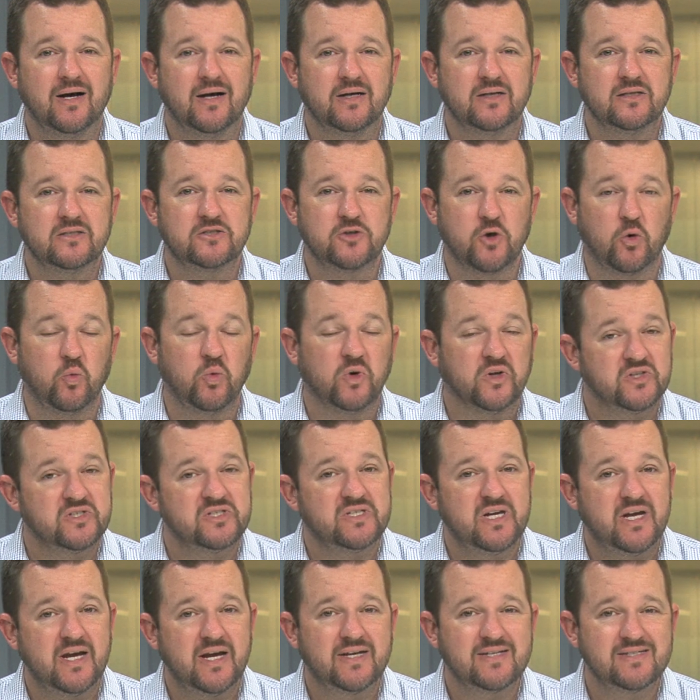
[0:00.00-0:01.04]
So we'll
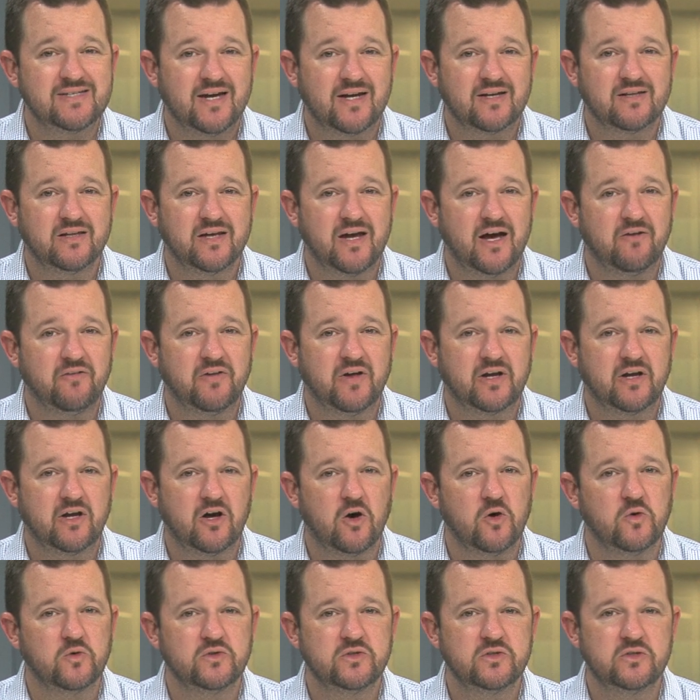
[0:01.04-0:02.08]
see exactly how that
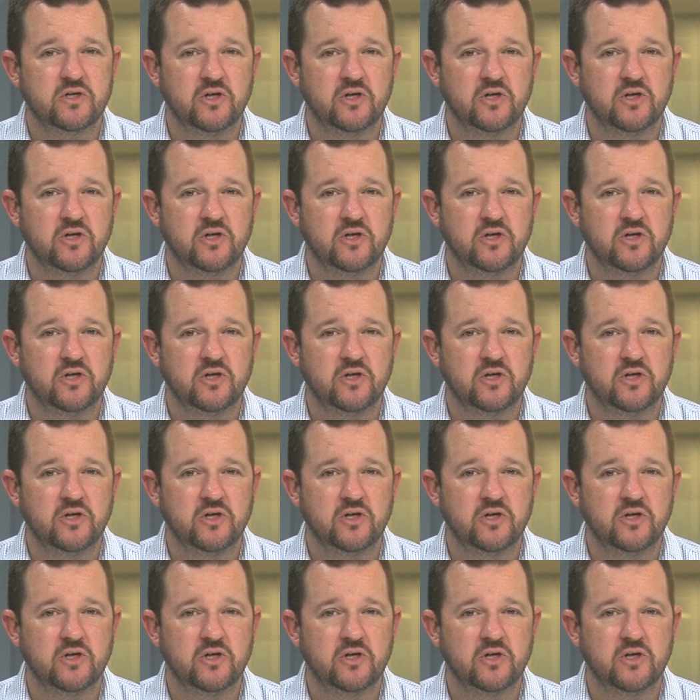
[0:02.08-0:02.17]
goes.